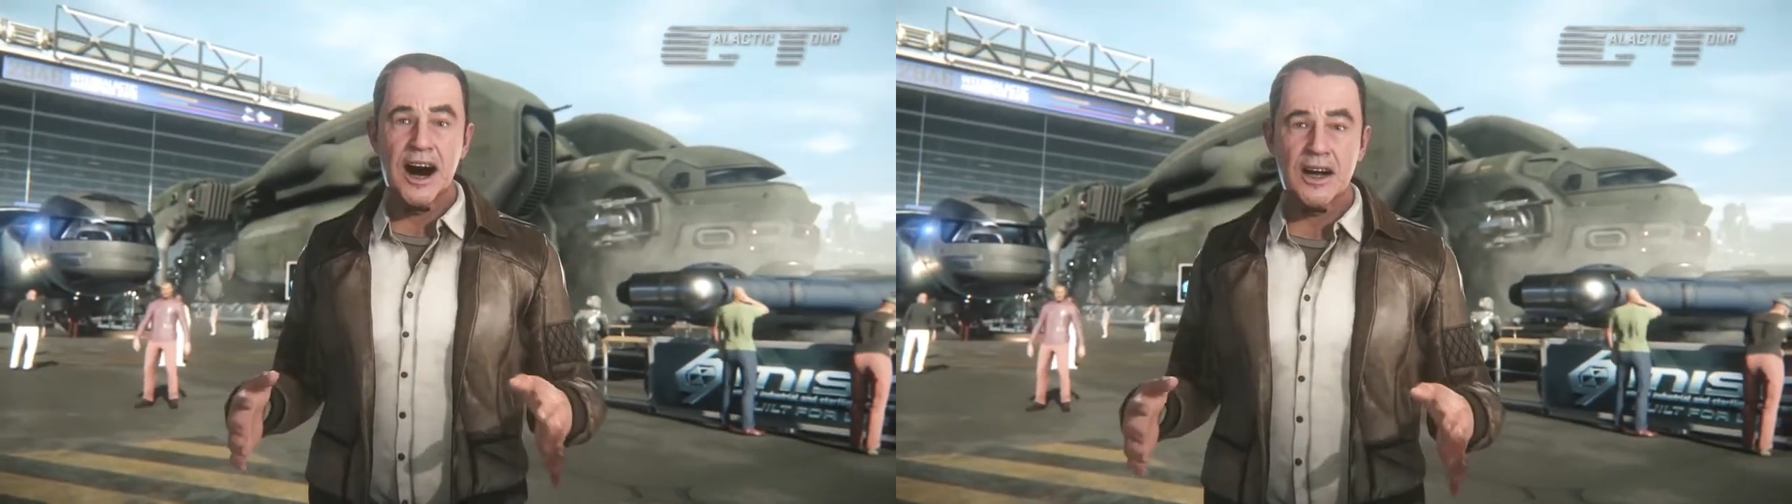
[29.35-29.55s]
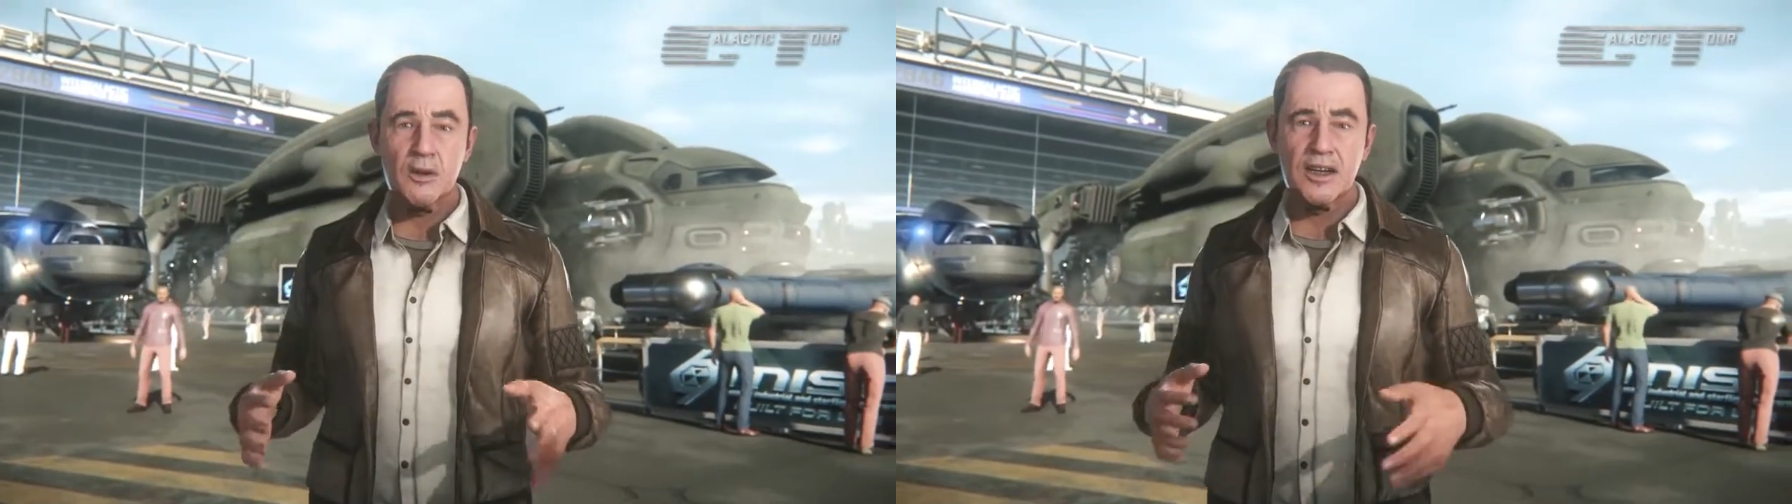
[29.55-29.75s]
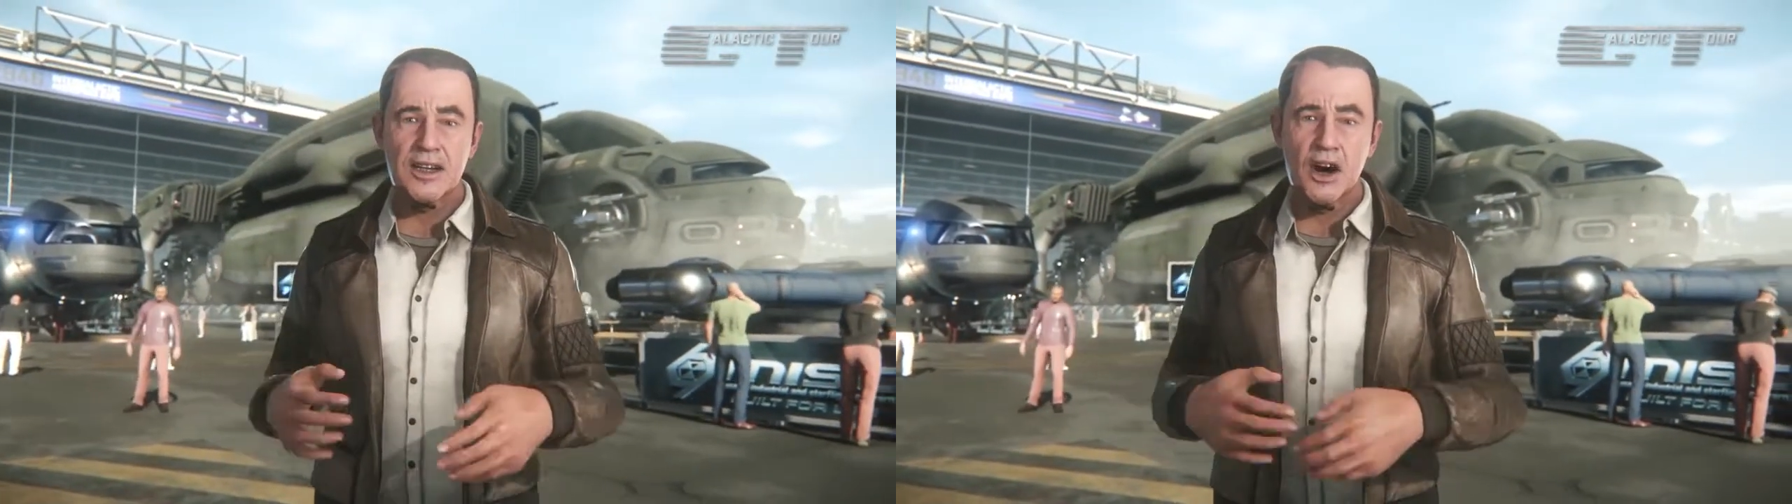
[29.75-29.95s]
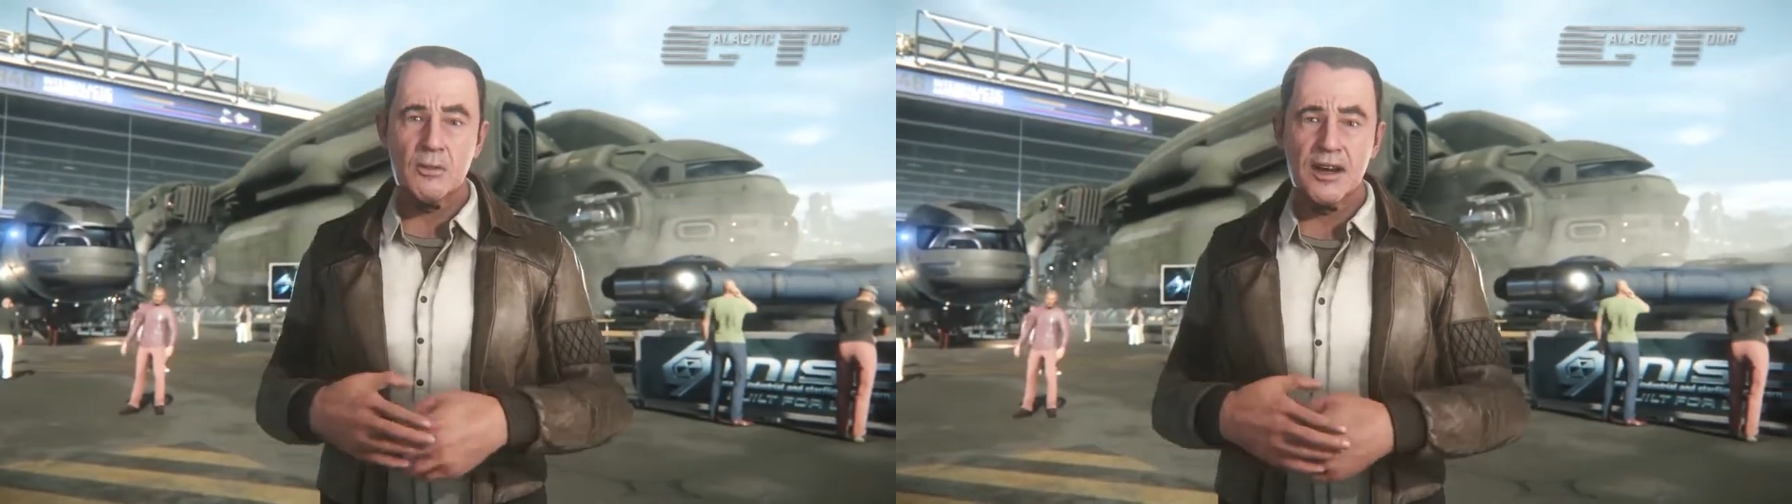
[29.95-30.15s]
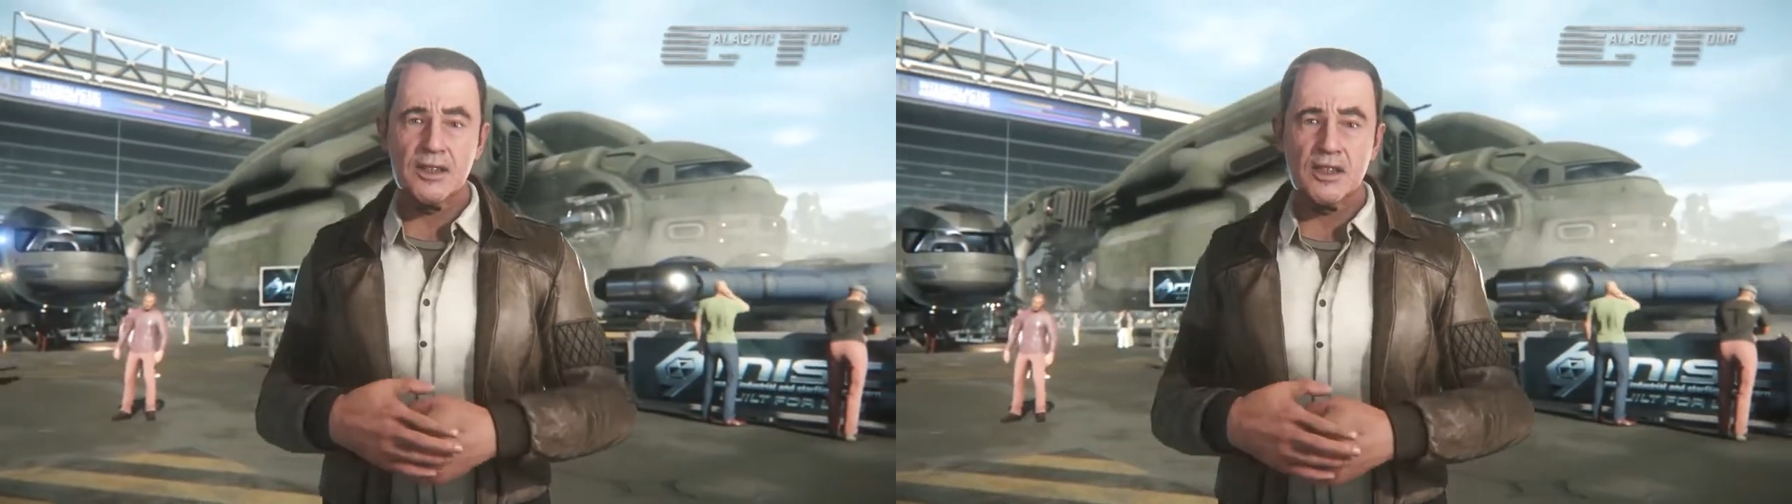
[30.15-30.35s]
angry
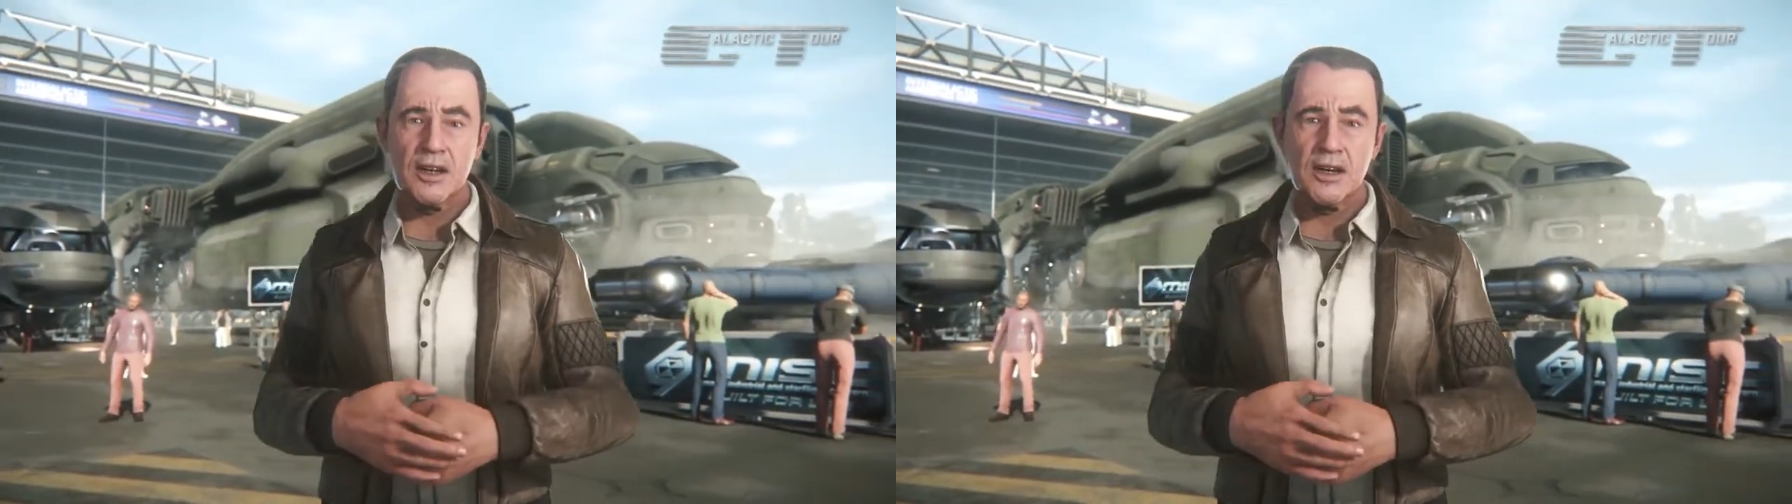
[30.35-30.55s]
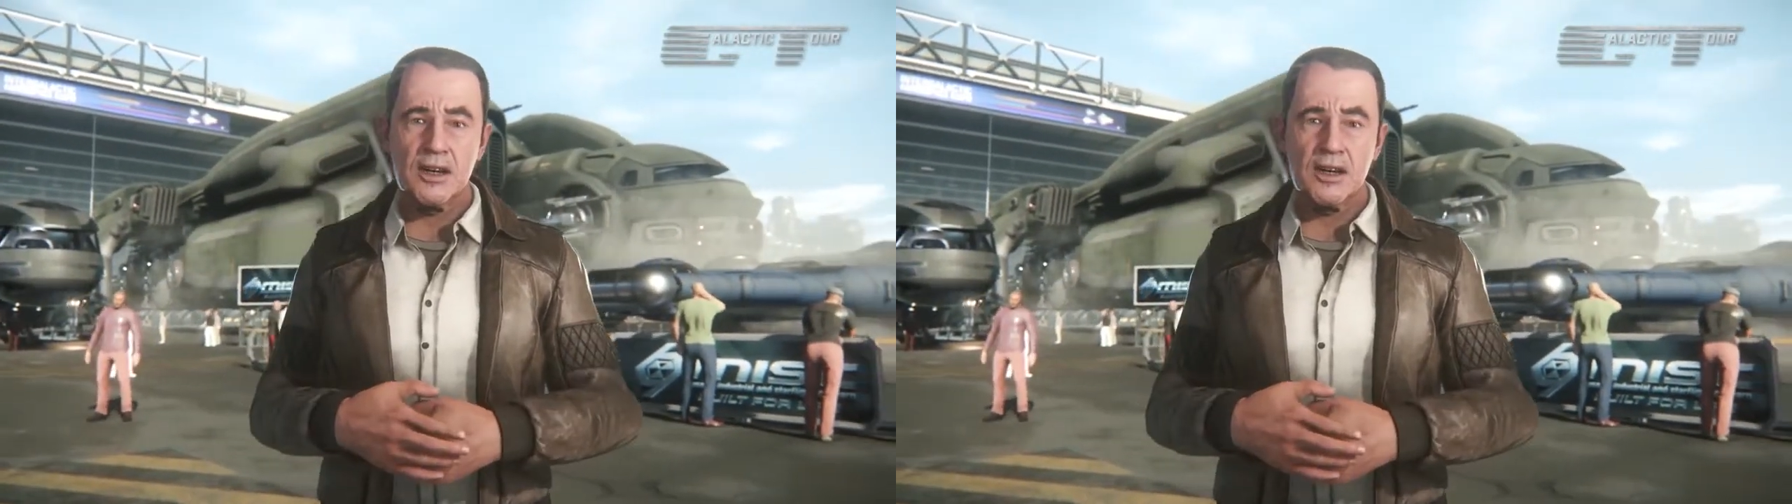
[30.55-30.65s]
comments.